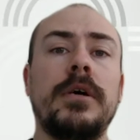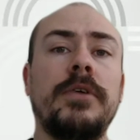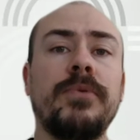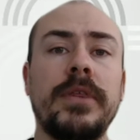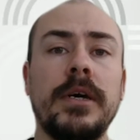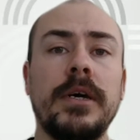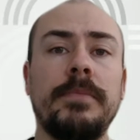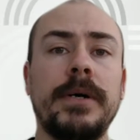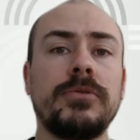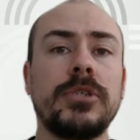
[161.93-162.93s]
And if we think
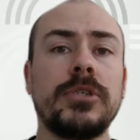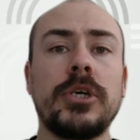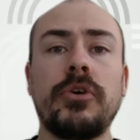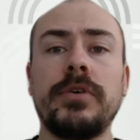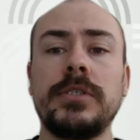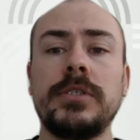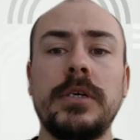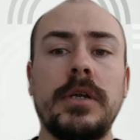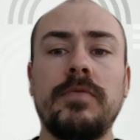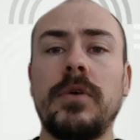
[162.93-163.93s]
about
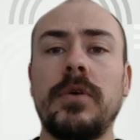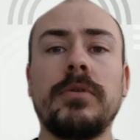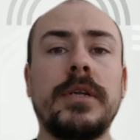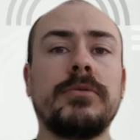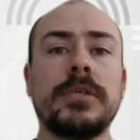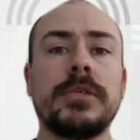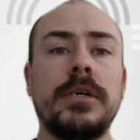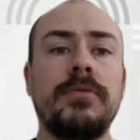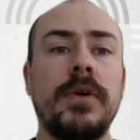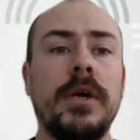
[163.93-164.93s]
security and rolling out
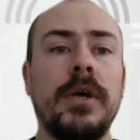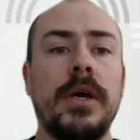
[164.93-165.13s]
kind of,